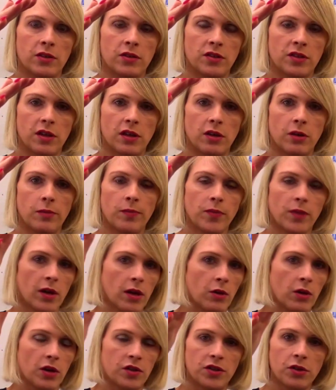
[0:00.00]
So
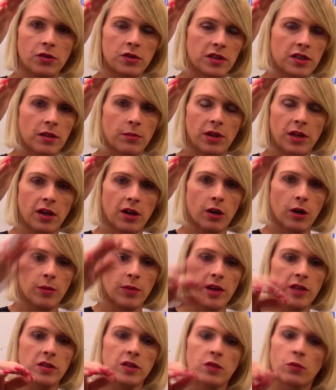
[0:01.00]
as soon as somebody
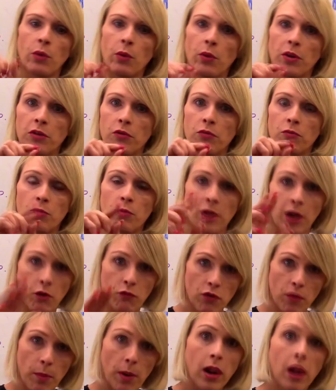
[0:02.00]
comments, we want to
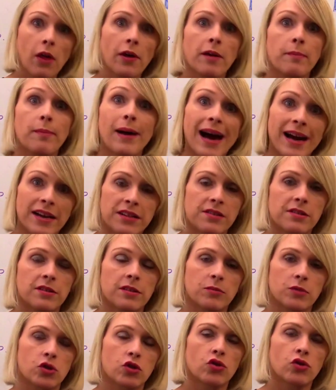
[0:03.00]
reply back to
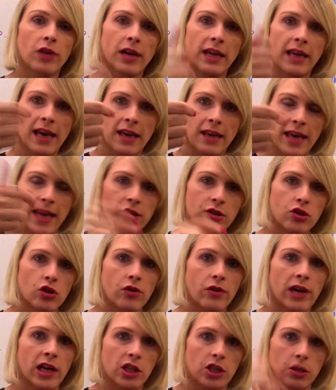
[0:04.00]
them to try and get
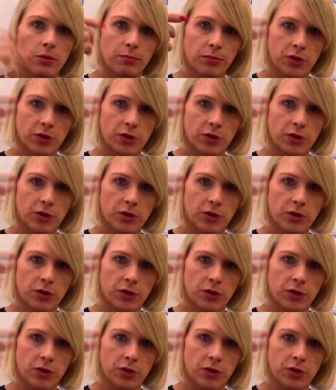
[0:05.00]
interaction,